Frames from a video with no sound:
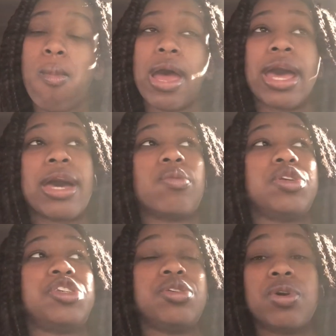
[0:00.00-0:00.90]
And when
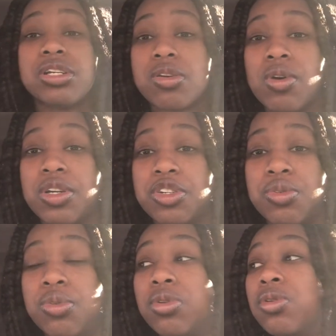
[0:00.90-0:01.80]
she was going to
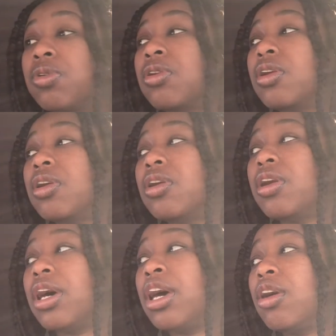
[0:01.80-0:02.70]
school,
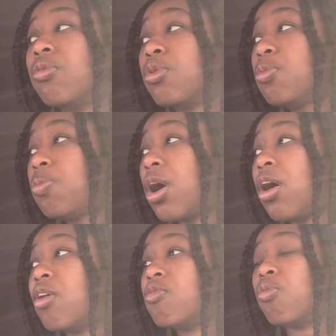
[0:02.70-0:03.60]
a group
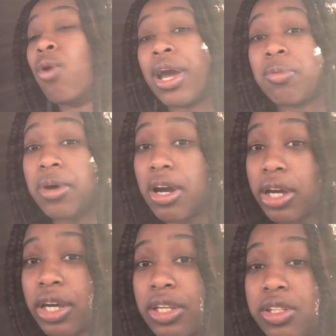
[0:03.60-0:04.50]
of white
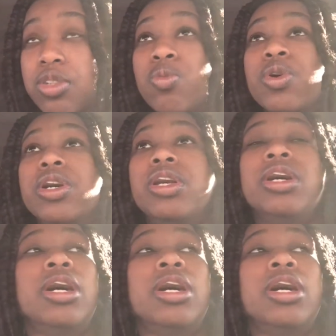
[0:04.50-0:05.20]
Americans would